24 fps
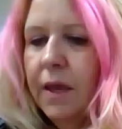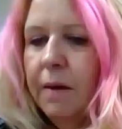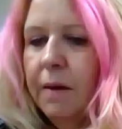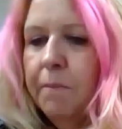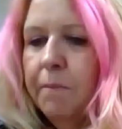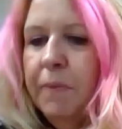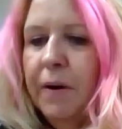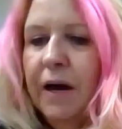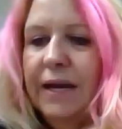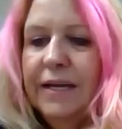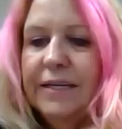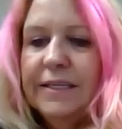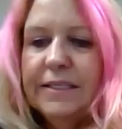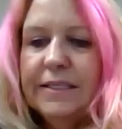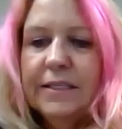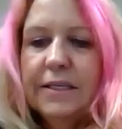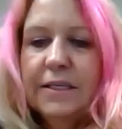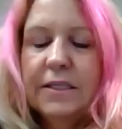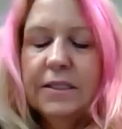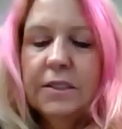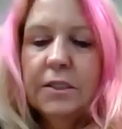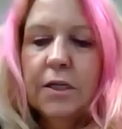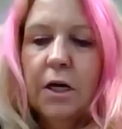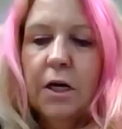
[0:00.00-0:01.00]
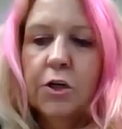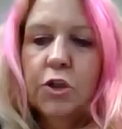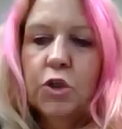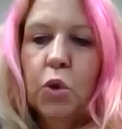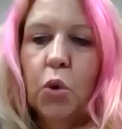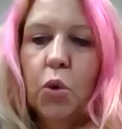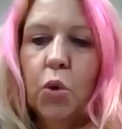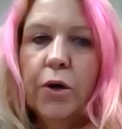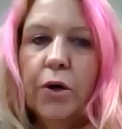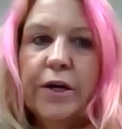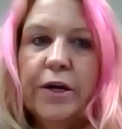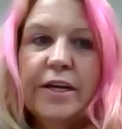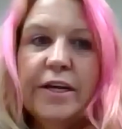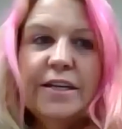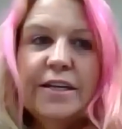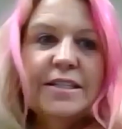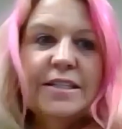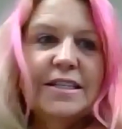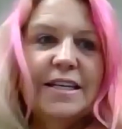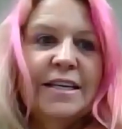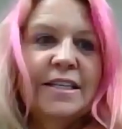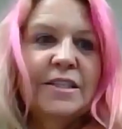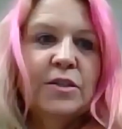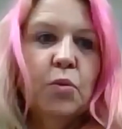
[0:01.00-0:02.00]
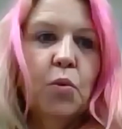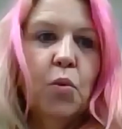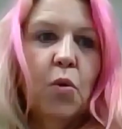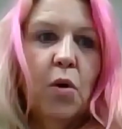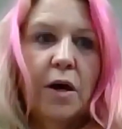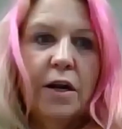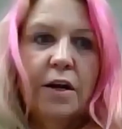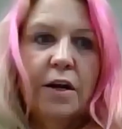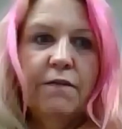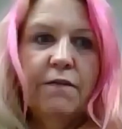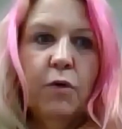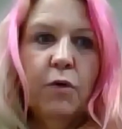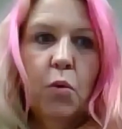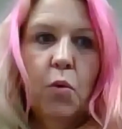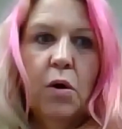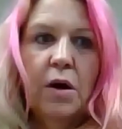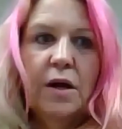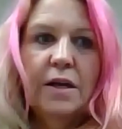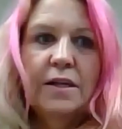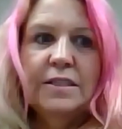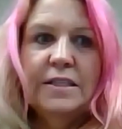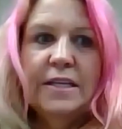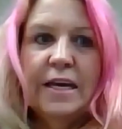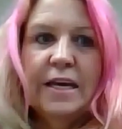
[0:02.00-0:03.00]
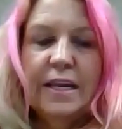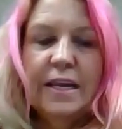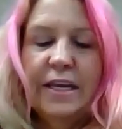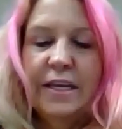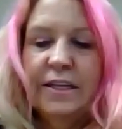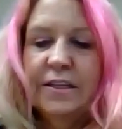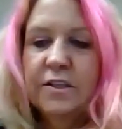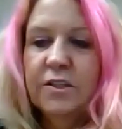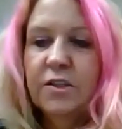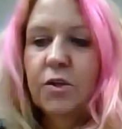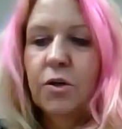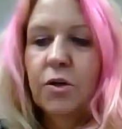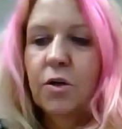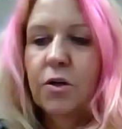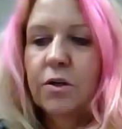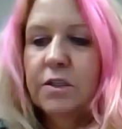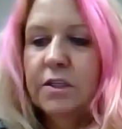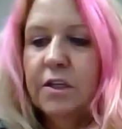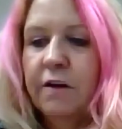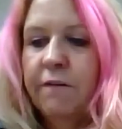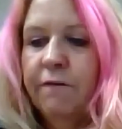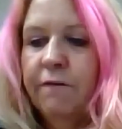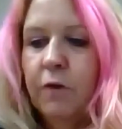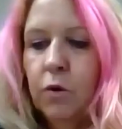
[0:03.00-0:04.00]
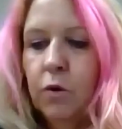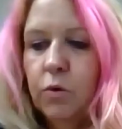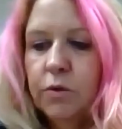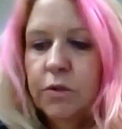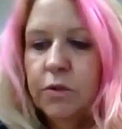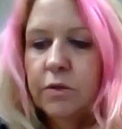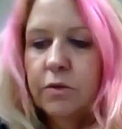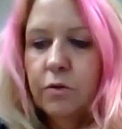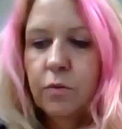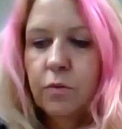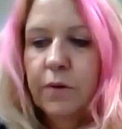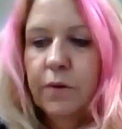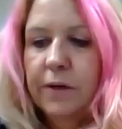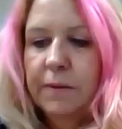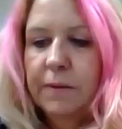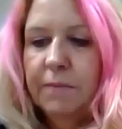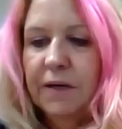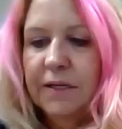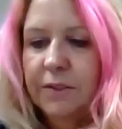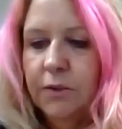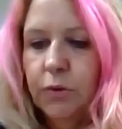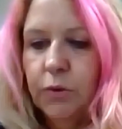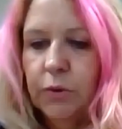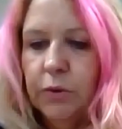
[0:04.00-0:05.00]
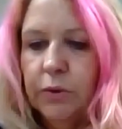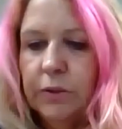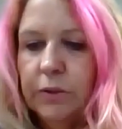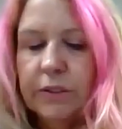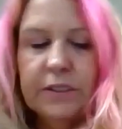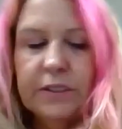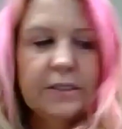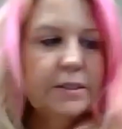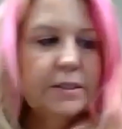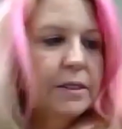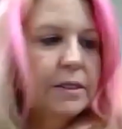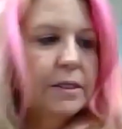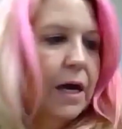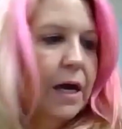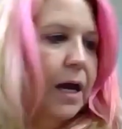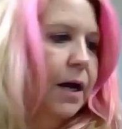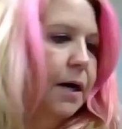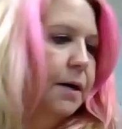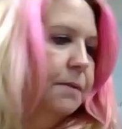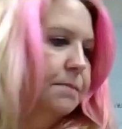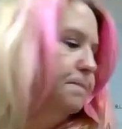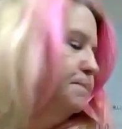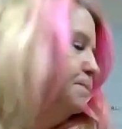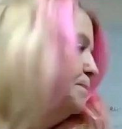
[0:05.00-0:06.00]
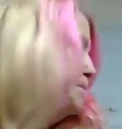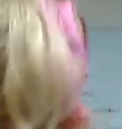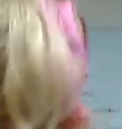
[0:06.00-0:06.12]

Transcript: But sartorius is one of the ones that inserts of those three muscles. I'll